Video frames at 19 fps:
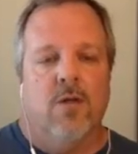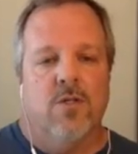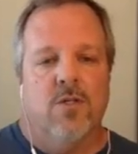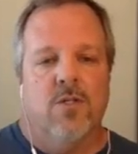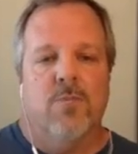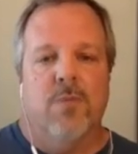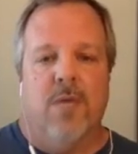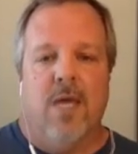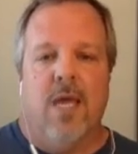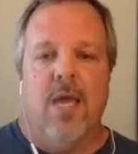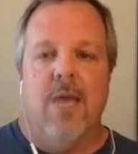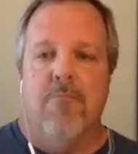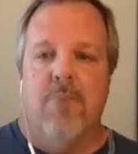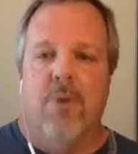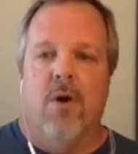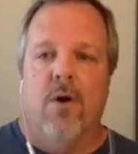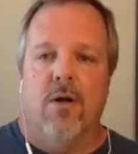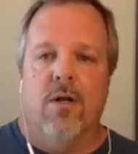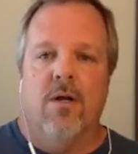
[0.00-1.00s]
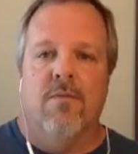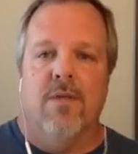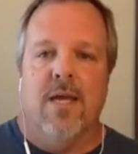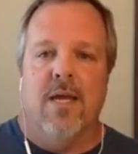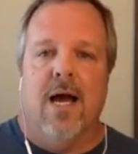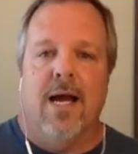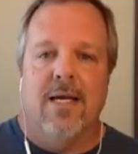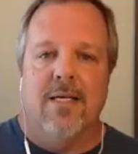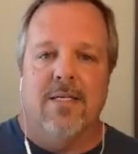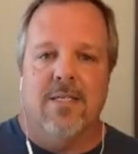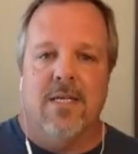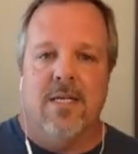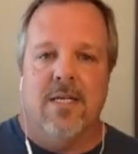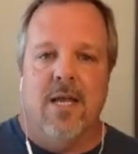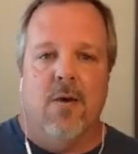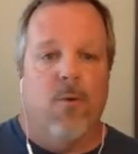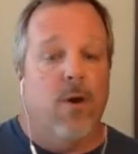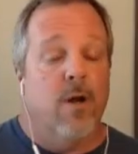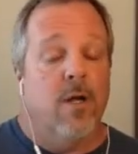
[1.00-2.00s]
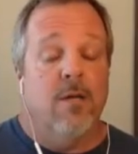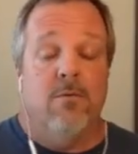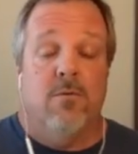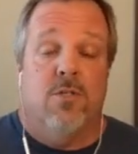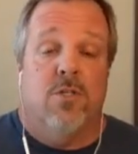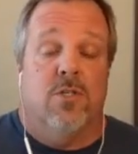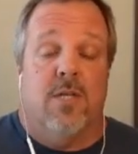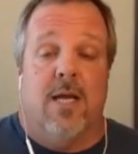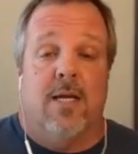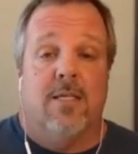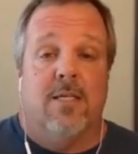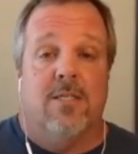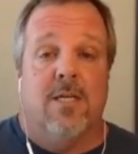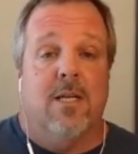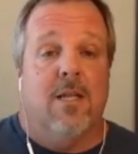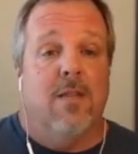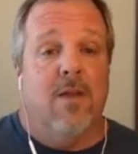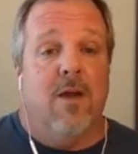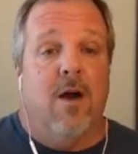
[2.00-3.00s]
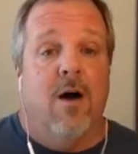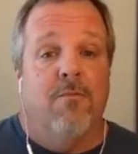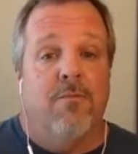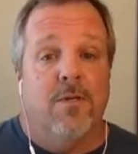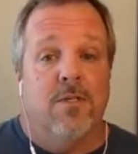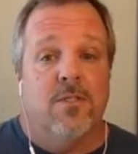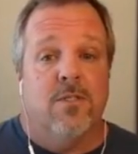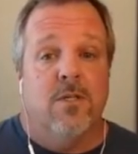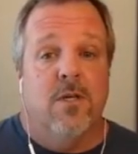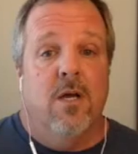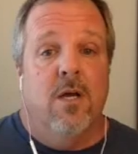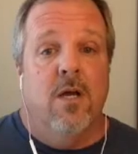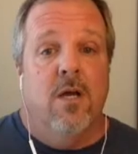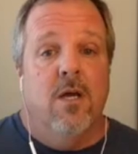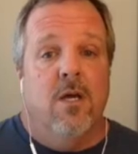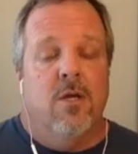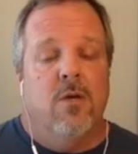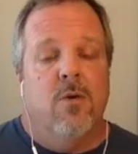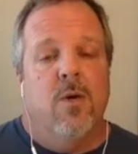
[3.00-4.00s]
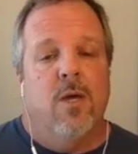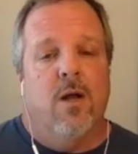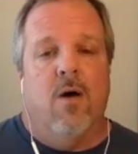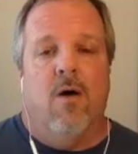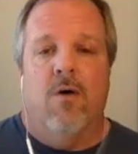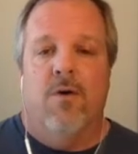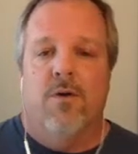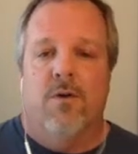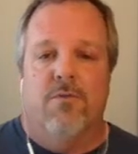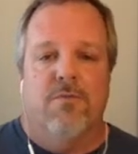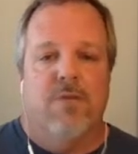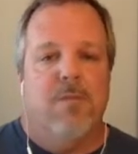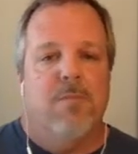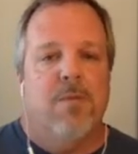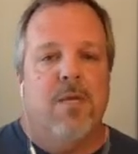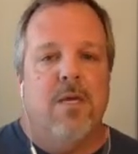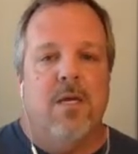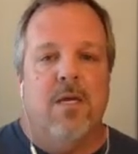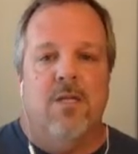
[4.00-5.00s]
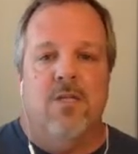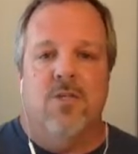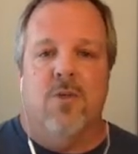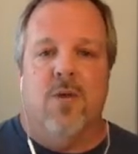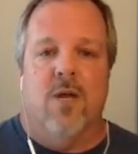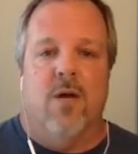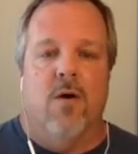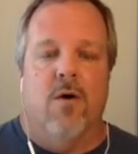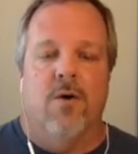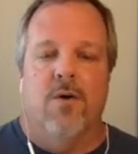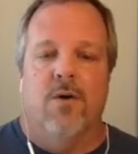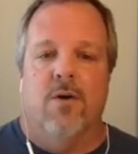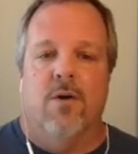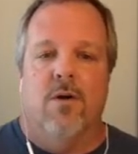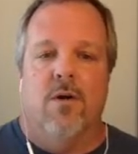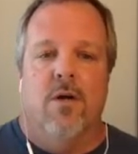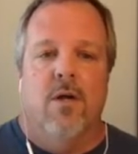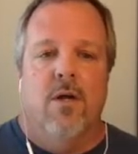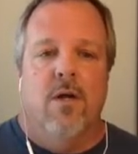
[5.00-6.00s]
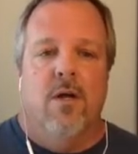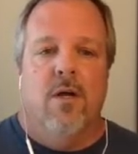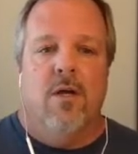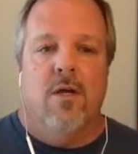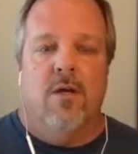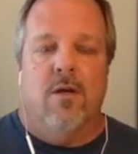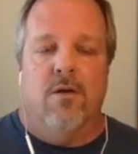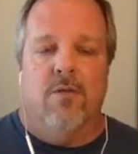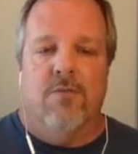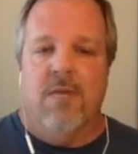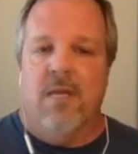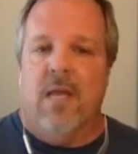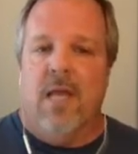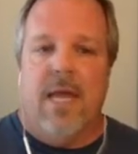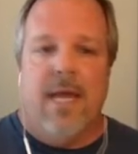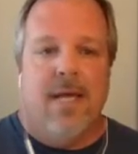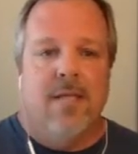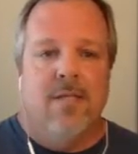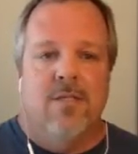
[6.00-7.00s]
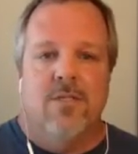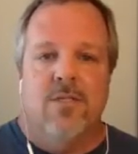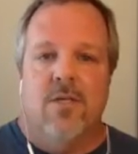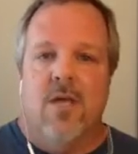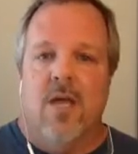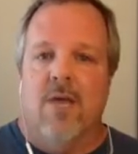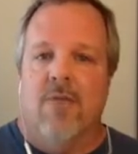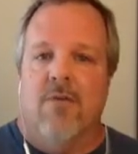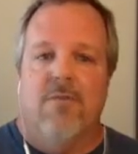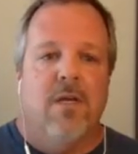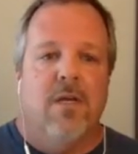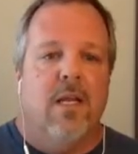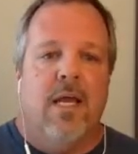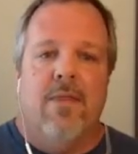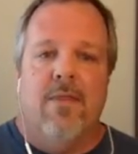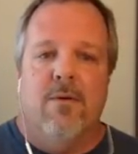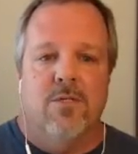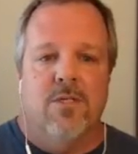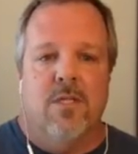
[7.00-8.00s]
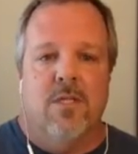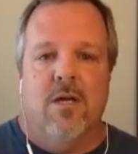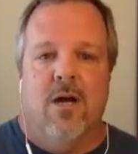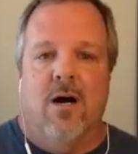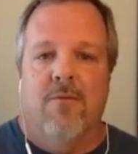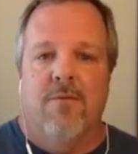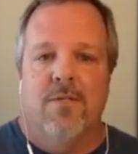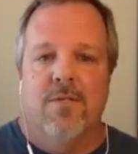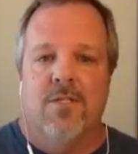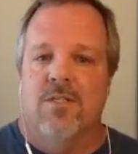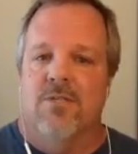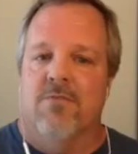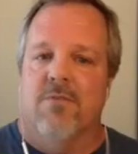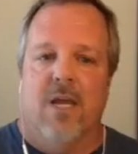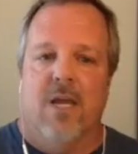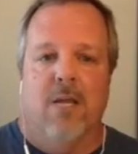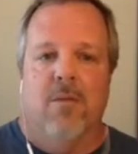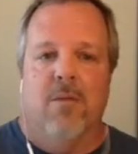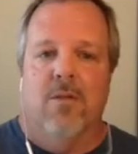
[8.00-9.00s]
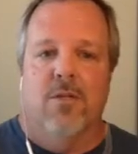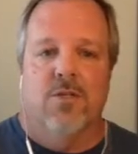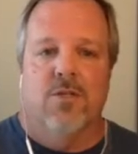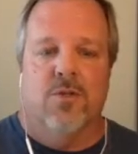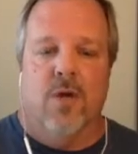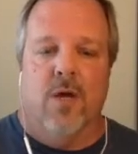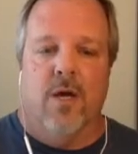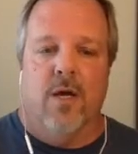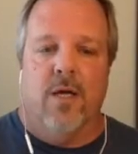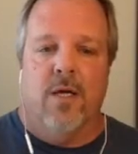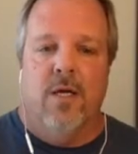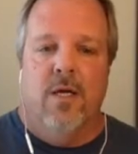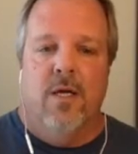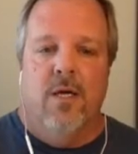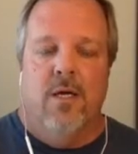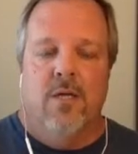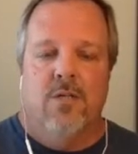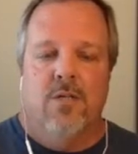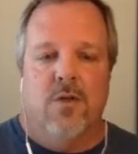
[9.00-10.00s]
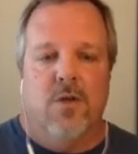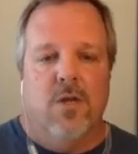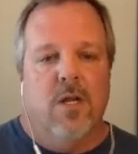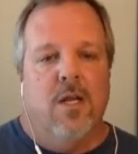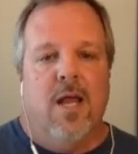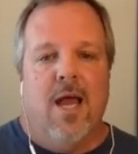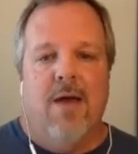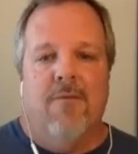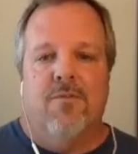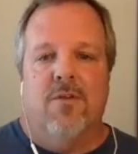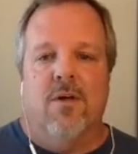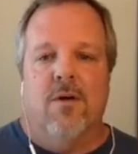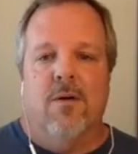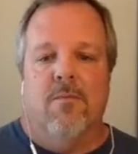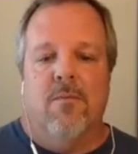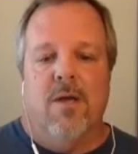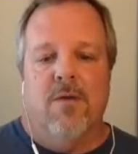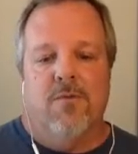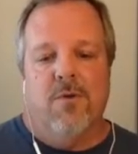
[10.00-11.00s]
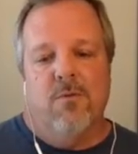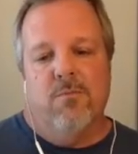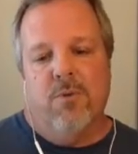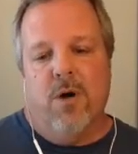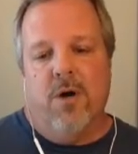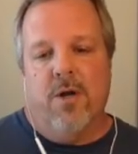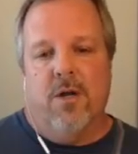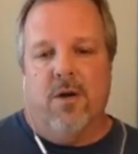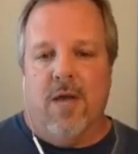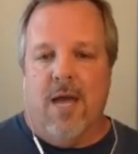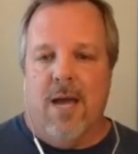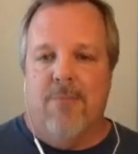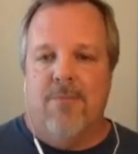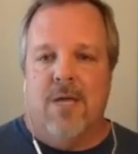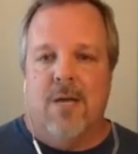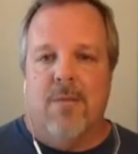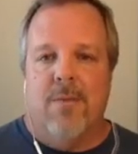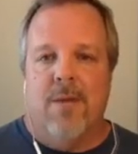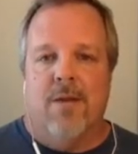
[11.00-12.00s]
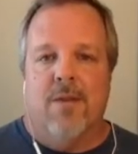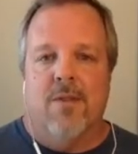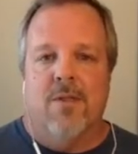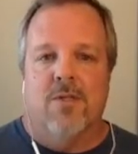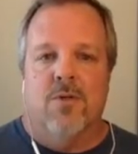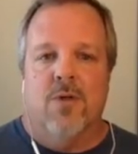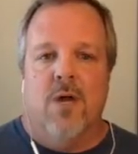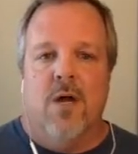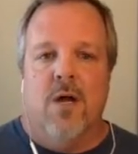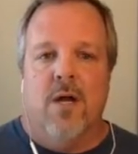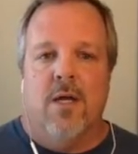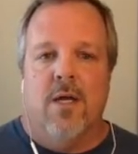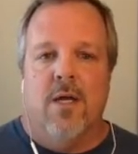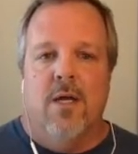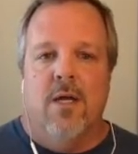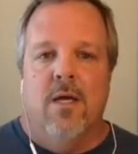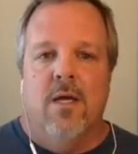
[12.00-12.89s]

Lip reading: just became part of the ISC network. It was just like sitting in the office. You had all your VPNs, you had all your VLANs. Every VLAN that was in the office is available in the truck. So you didn't have to, if you brought your laptop out of the truck,